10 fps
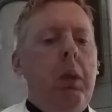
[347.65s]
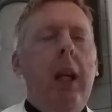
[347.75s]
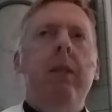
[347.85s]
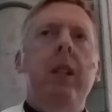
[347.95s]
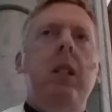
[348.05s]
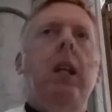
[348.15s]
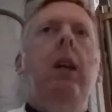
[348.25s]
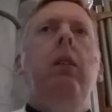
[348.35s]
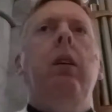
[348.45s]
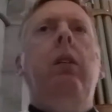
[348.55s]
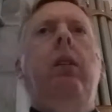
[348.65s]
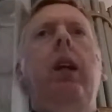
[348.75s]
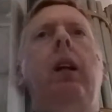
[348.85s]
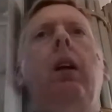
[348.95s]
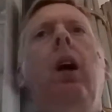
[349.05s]
Even Jesus
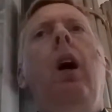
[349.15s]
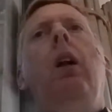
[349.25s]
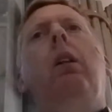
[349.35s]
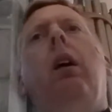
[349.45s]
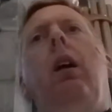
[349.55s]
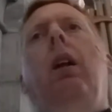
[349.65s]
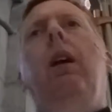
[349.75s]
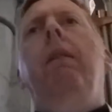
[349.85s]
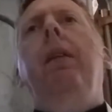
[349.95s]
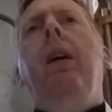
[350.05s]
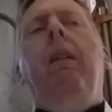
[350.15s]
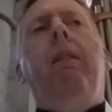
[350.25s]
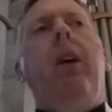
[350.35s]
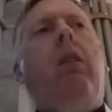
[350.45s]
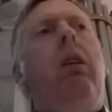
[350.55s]
said to live
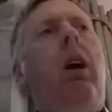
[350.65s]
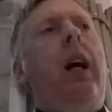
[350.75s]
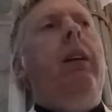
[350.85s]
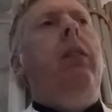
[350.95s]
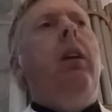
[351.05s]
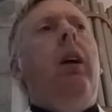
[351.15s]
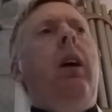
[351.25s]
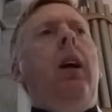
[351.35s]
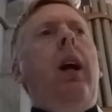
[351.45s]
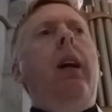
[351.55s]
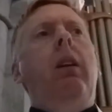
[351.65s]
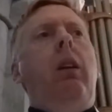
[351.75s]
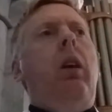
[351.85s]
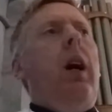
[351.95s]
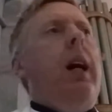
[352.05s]
for Christ and to
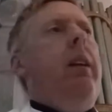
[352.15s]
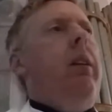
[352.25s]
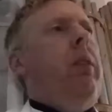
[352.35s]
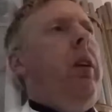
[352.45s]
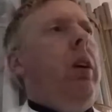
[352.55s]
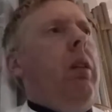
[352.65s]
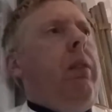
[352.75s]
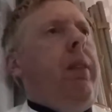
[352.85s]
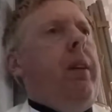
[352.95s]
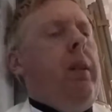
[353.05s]
die to self.